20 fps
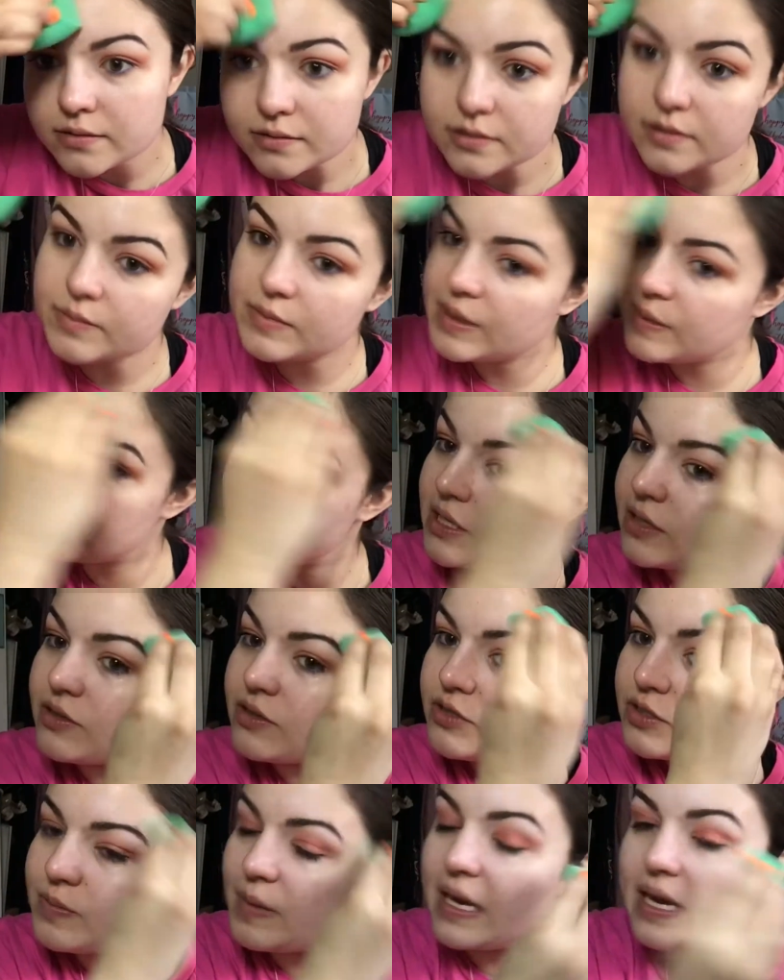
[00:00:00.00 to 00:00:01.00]
Sometimes I'll
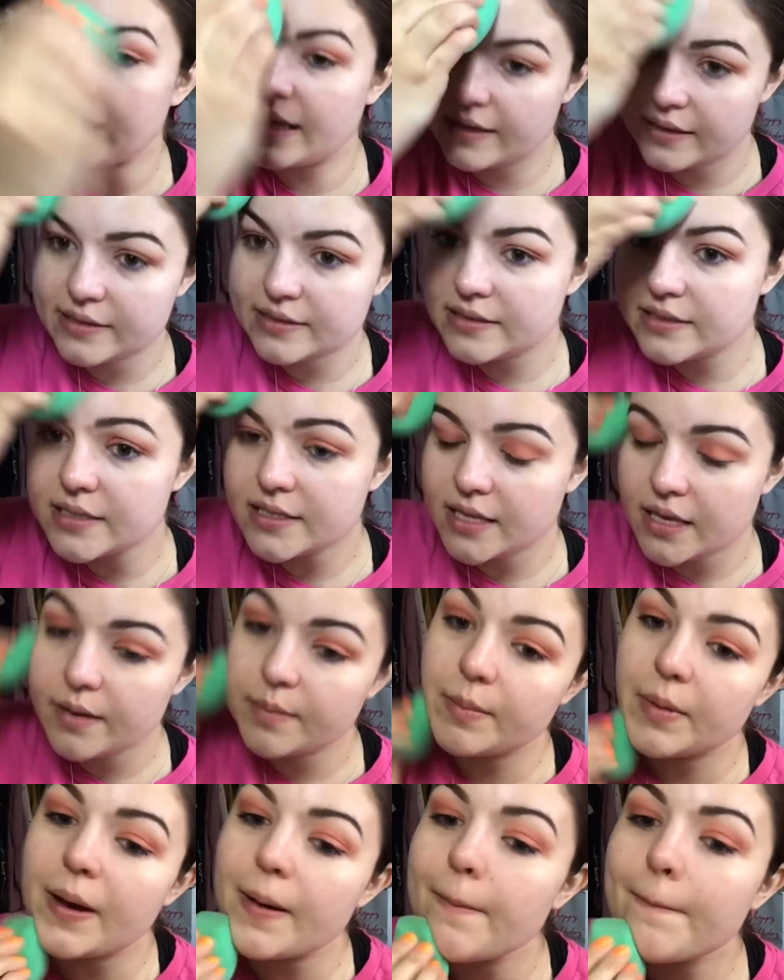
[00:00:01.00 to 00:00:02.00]
use my hands,
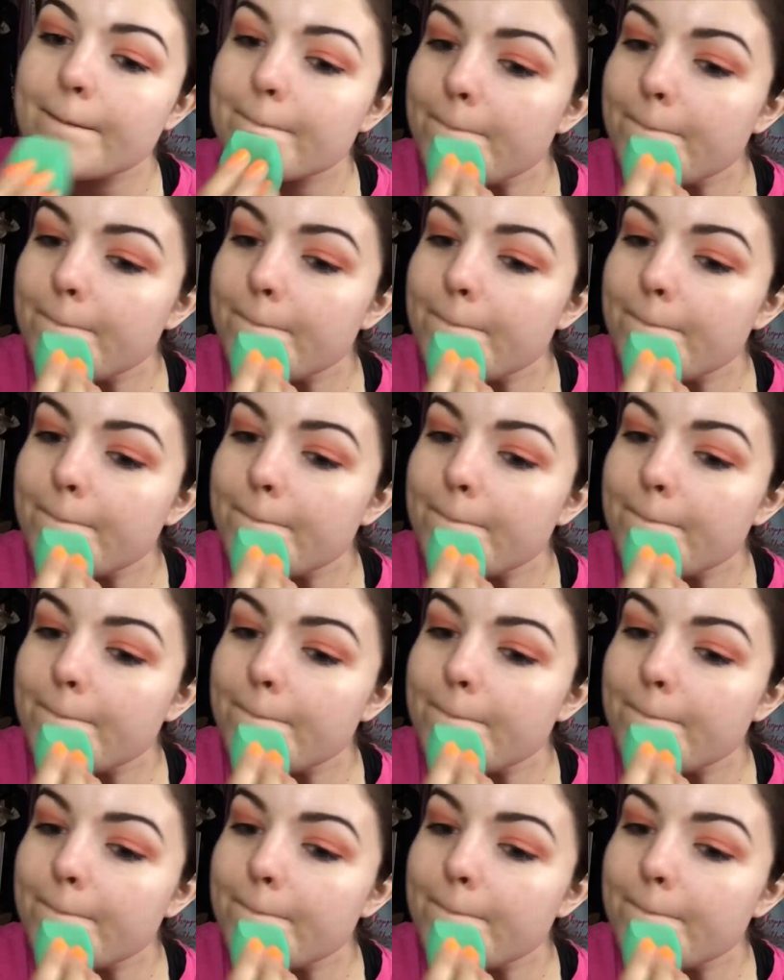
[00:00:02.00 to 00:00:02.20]
but